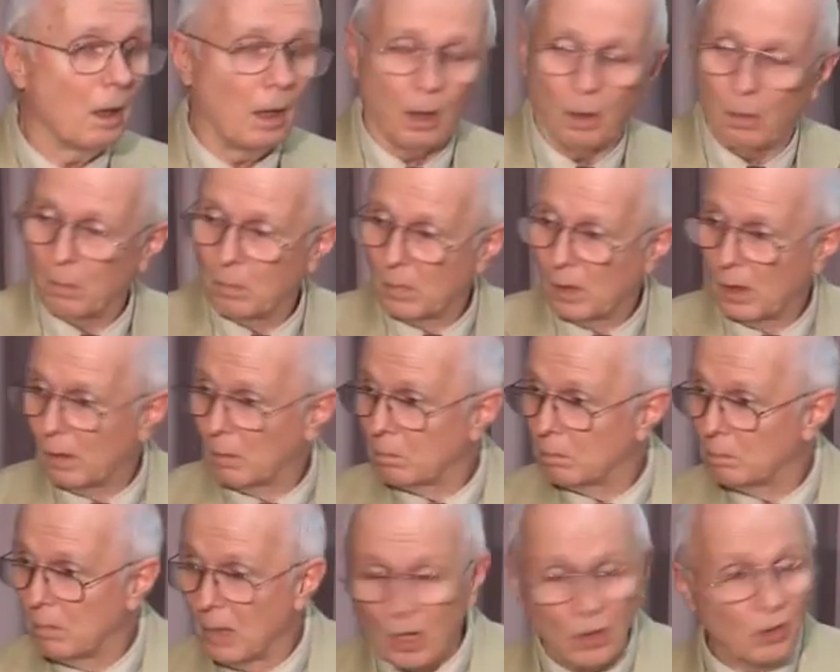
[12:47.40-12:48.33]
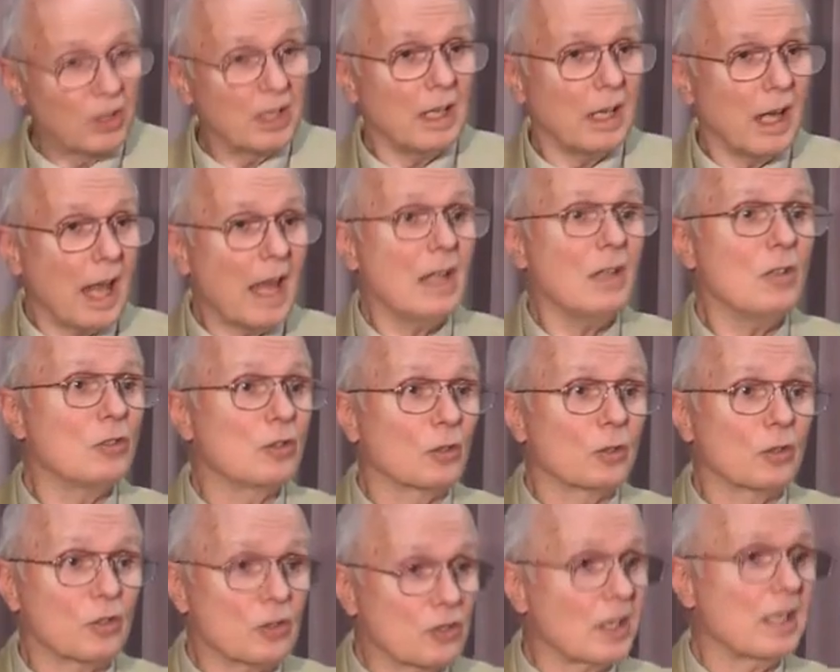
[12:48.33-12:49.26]
a million
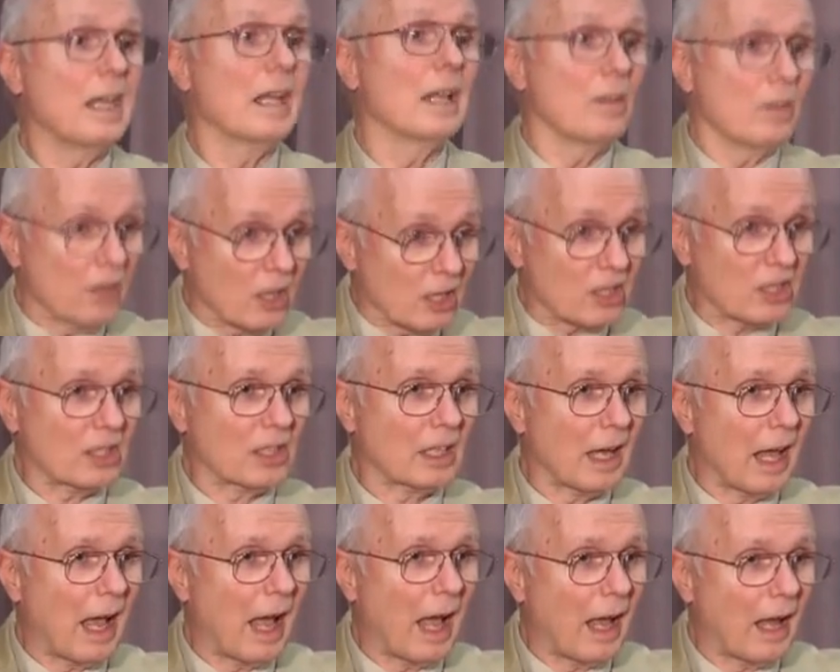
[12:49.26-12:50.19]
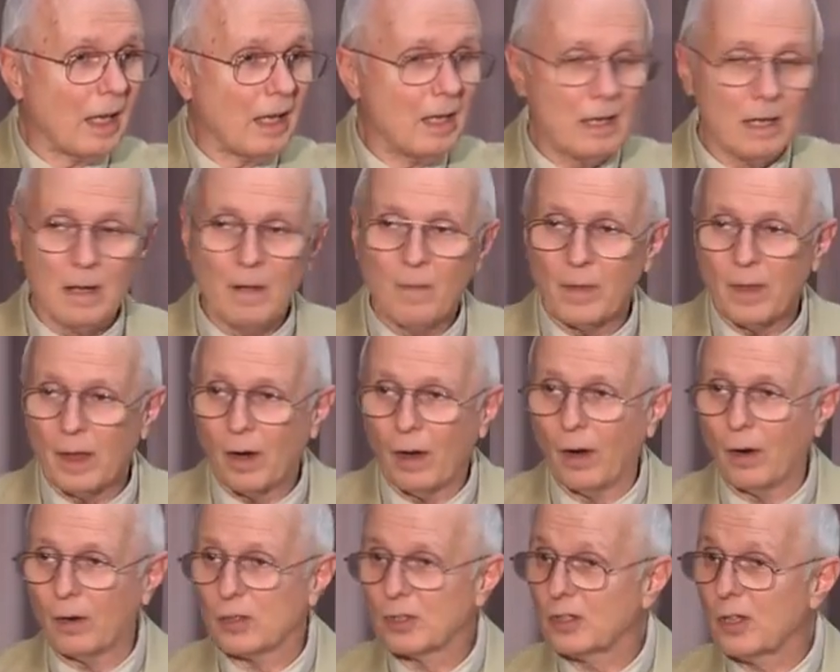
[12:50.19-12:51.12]
angels in the sky
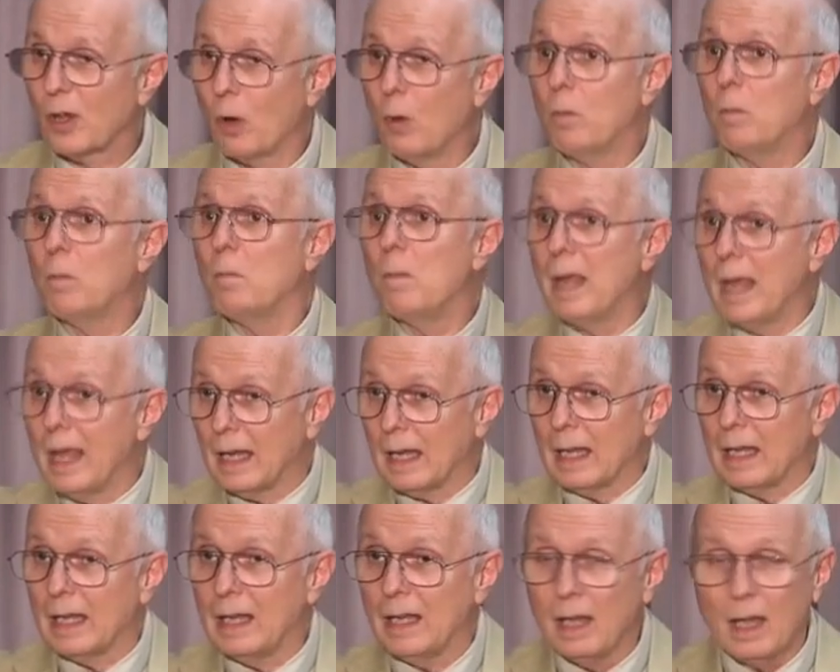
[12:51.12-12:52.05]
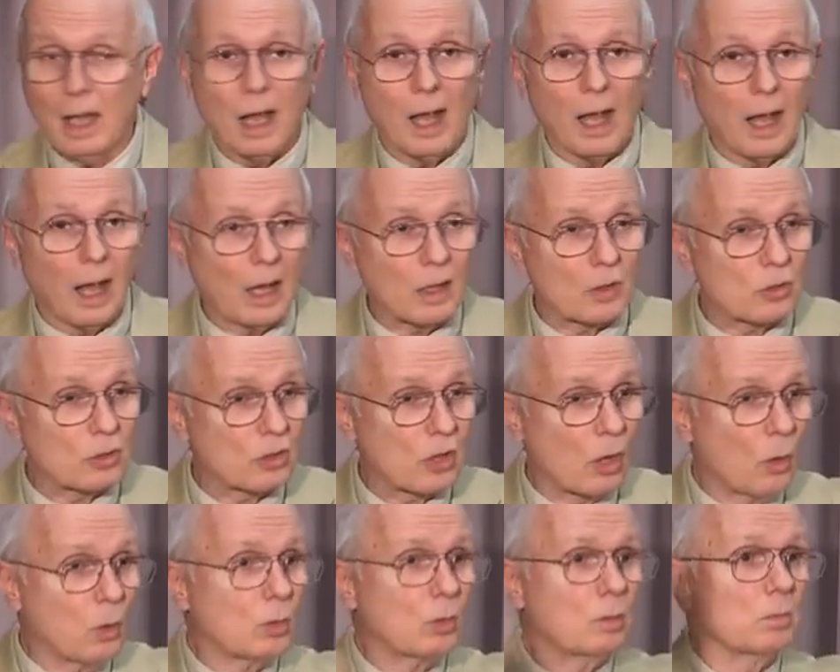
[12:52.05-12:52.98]
are so many and
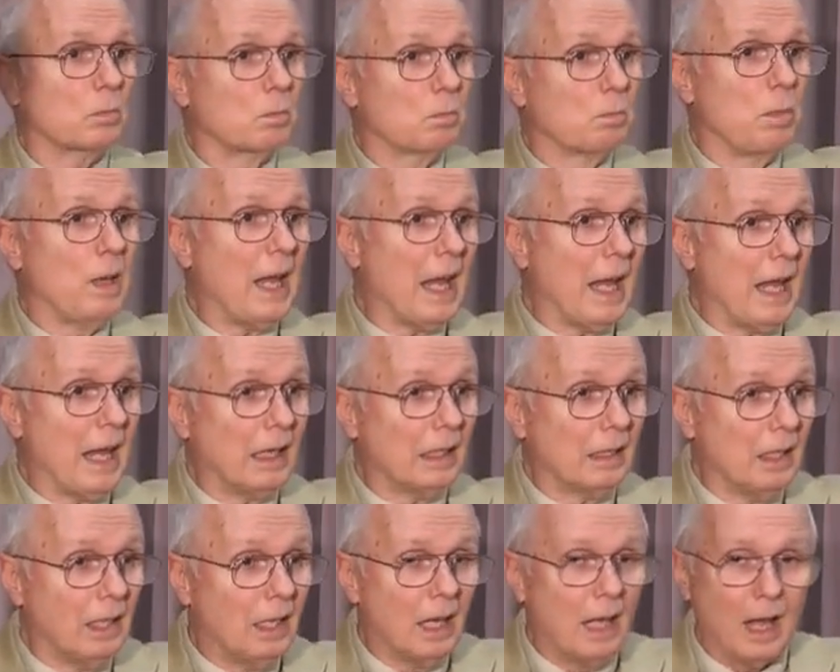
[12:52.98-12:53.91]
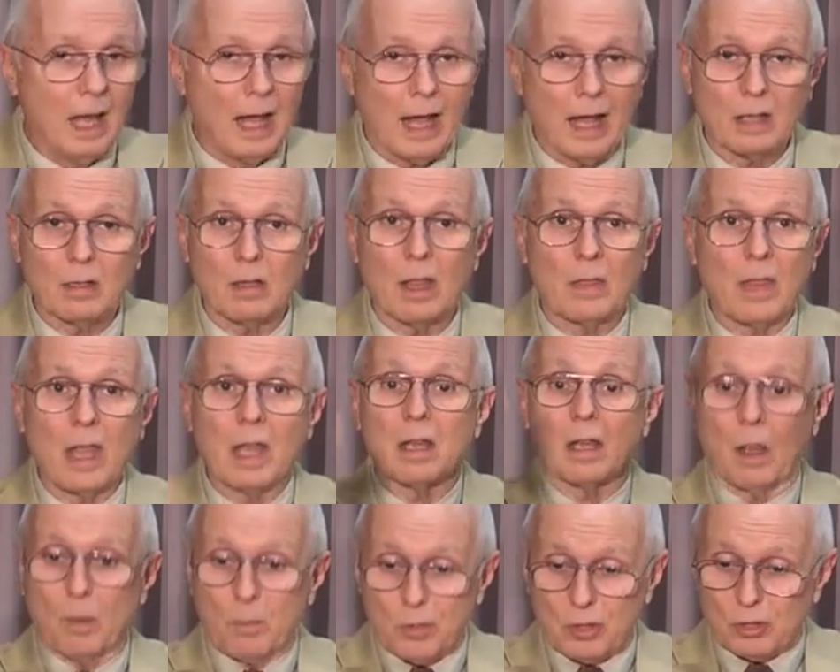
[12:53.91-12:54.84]
so big, and they
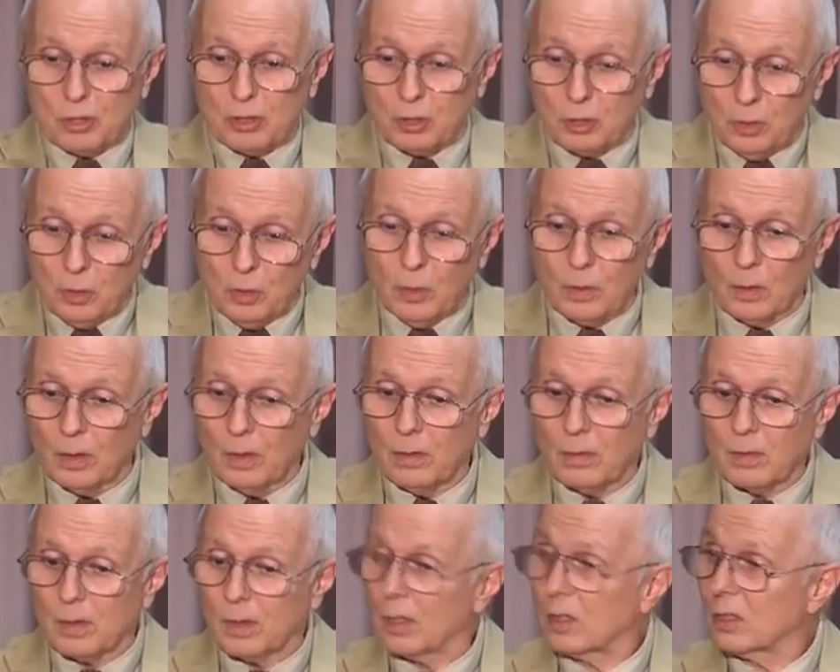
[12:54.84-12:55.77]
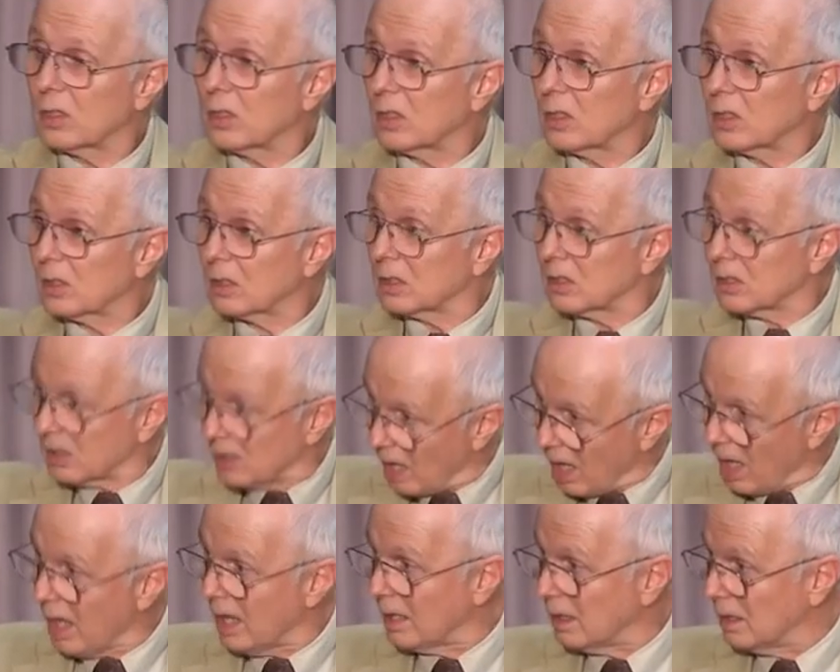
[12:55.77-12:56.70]
obscure the
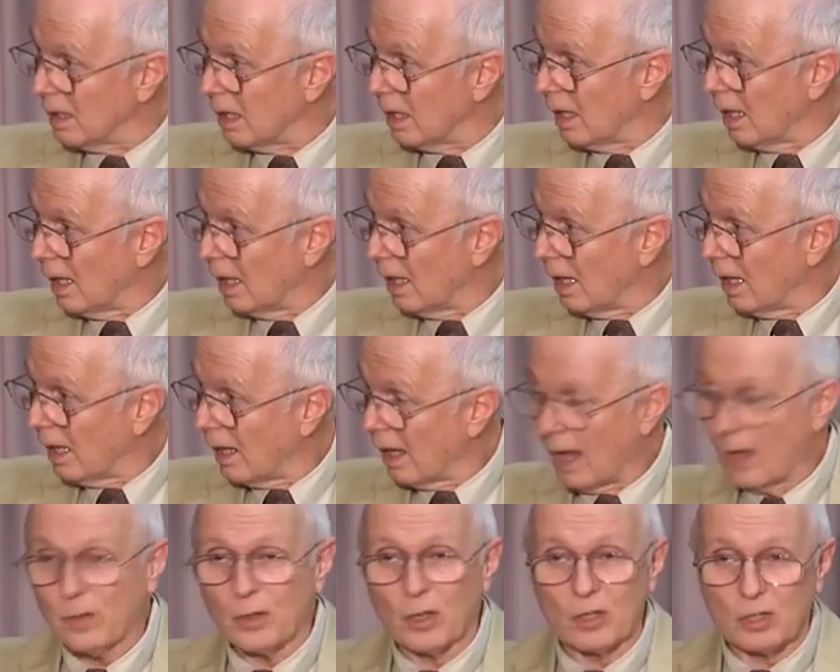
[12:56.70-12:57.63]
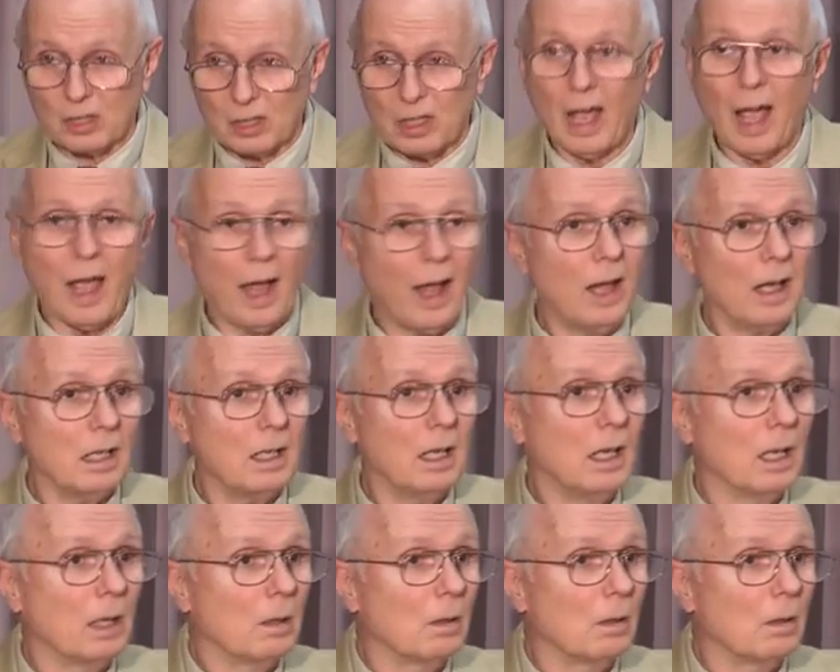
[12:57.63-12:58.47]
sun. And the sky